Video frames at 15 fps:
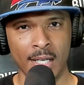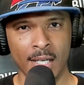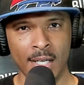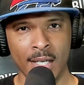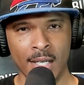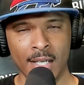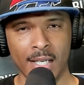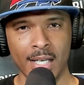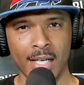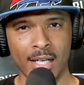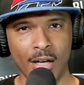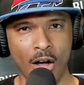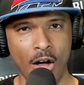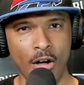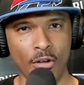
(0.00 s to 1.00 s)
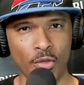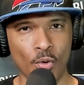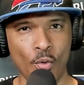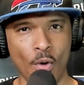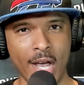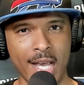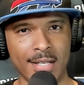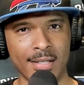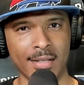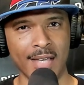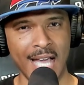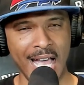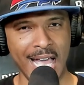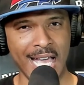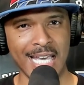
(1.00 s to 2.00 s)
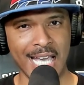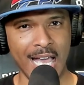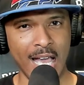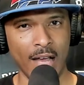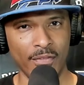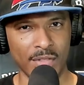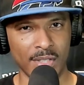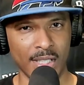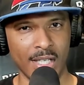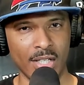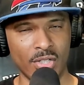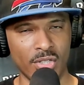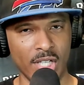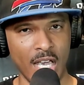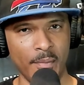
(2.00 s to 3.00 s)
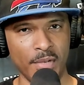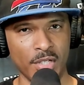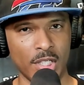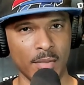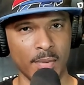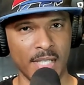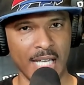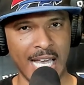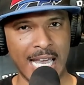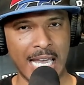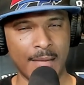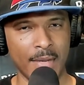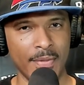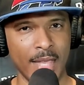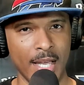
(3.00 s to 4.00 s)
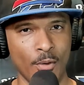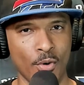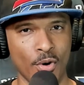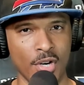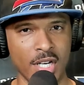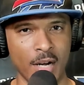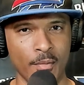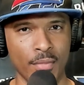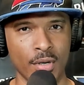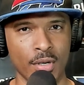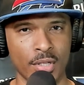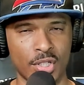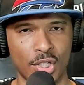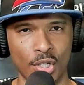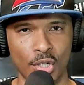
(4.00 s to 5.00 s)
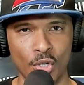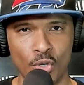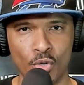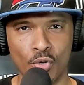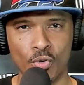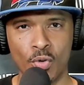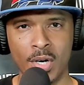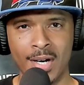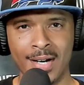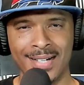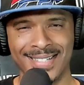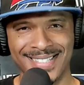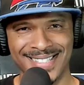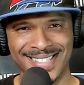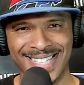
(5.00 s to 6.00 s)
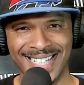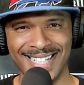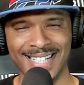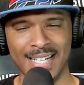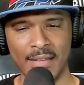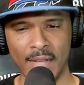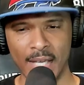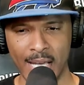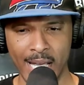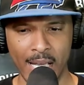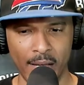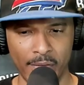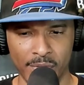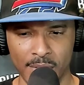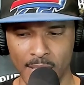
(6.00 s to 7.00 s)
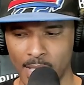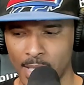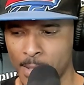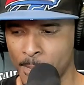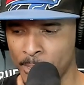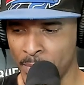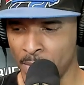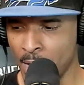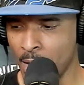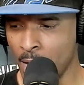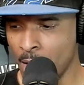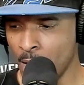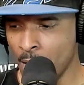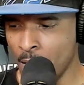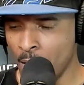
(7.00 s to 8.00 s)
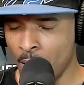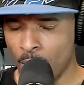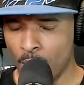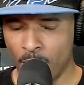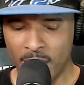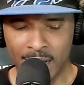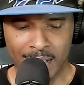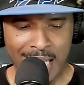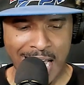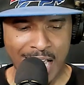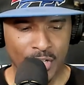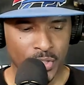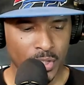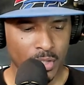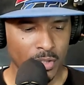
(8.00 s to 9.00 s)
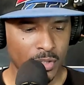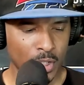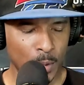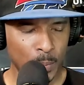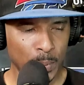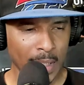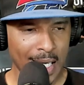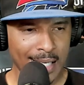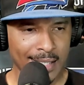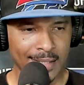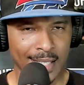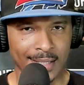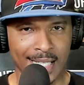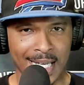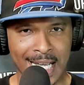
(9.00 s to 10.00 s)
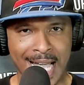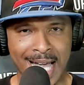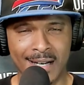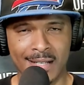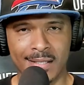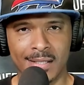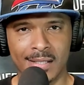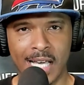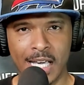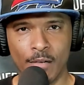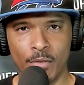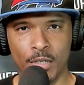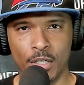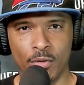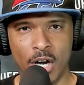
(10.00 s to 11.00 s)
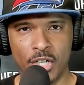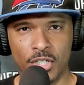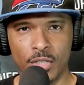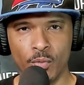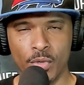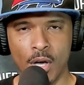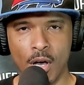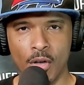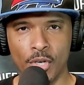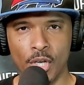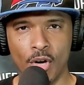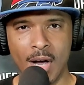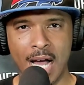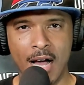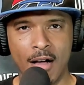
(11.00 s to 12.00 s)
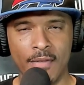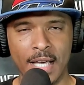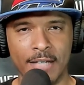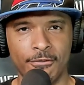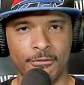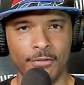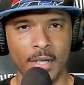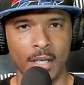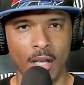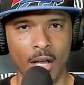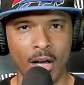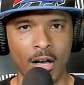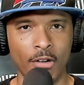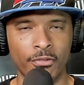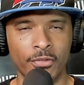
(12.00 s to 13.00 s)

getting all the way to the AFC Championship game, and they were number 2 seed in the AFC. Well, then last year took place and they had a slight regression. We all know how that fell off,